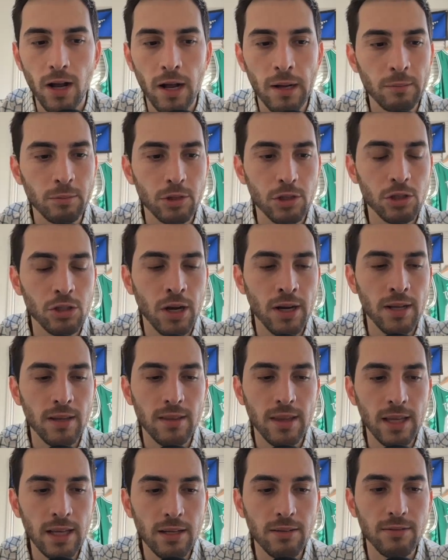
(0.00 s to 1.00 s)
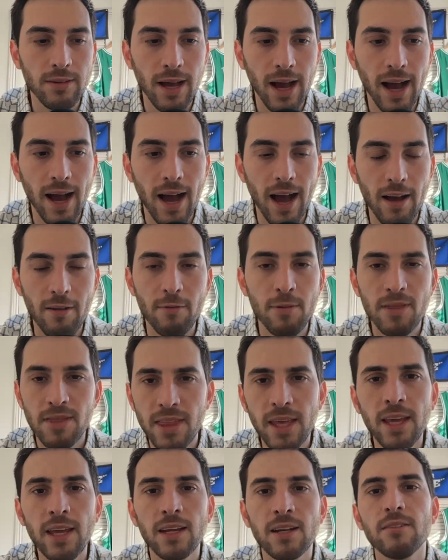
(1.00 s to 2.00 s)
I'm just trying to think of guys. I've been
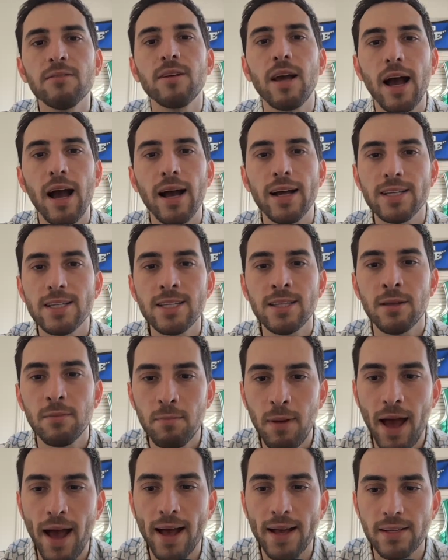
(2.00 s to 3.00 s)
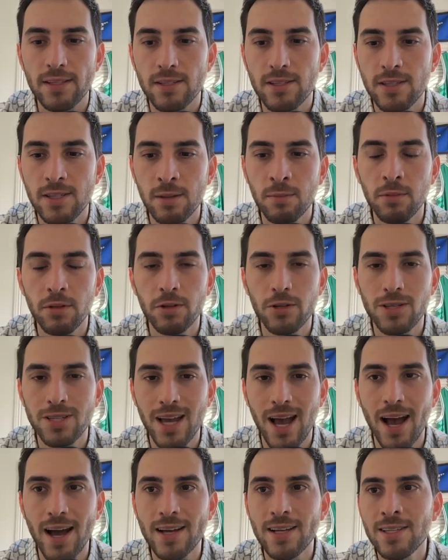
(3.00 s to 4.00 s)
thinking of guys in the past, similar
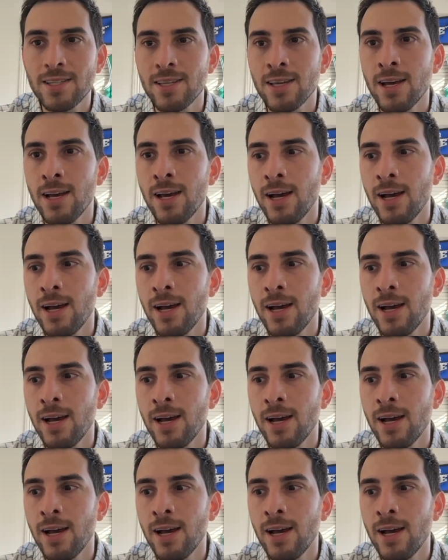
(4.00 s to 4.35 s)
size.